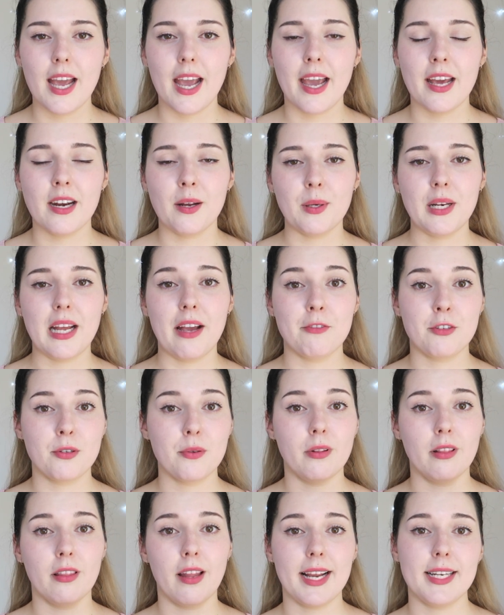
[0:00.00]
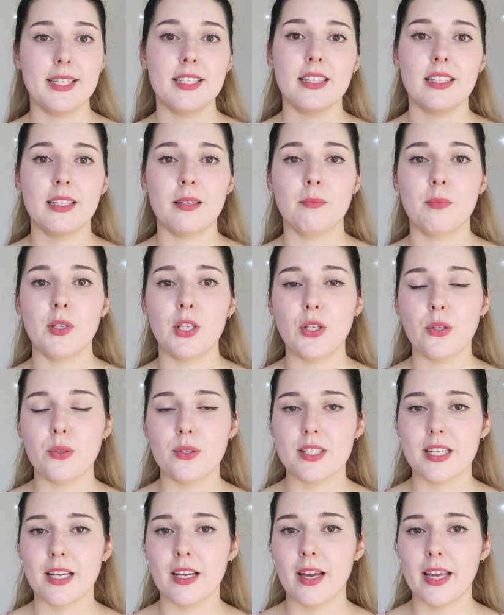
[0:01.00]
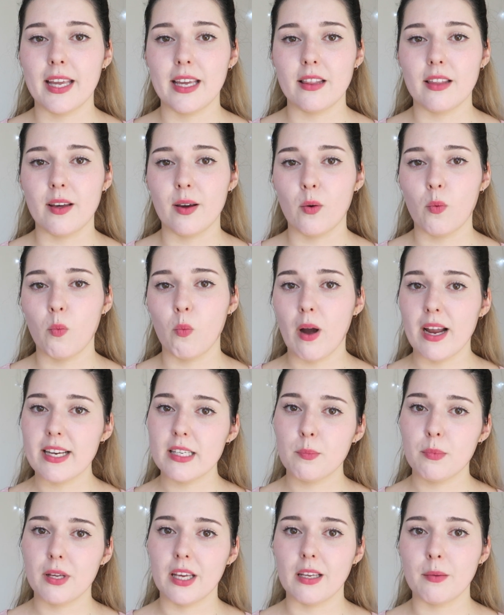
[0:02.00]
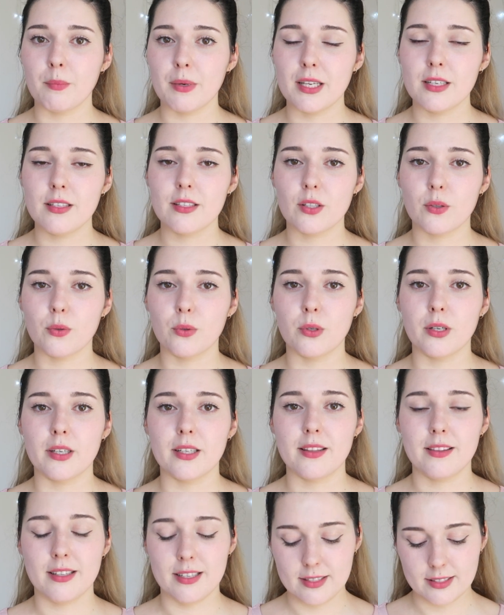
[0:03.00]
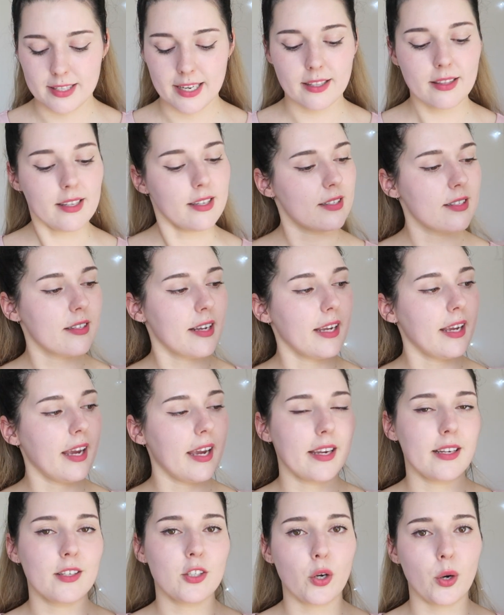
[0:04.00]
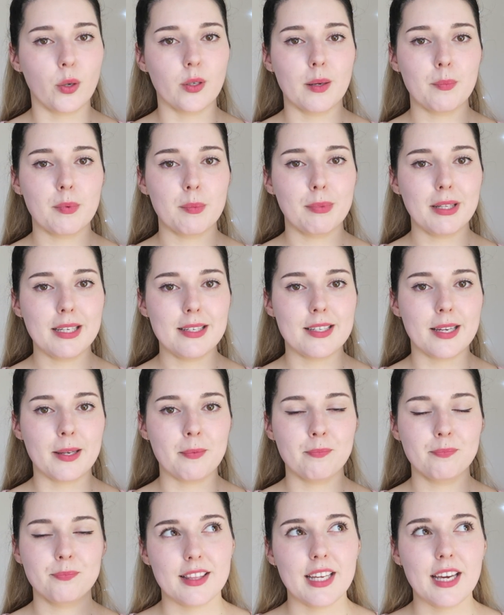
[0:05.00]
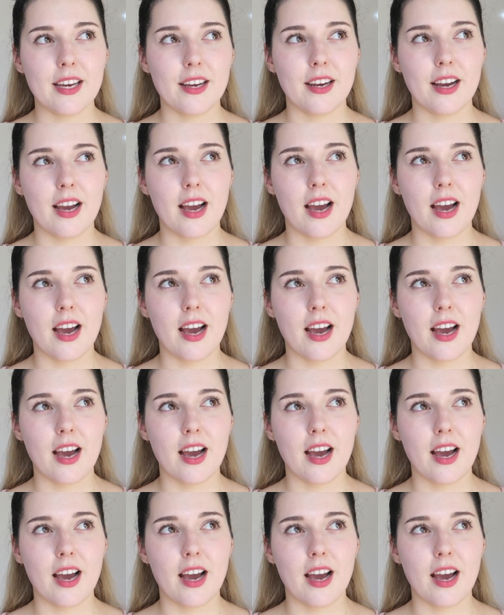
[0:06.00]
and I would have to lighten them using either white pigment or things like this, like a tone up blender. There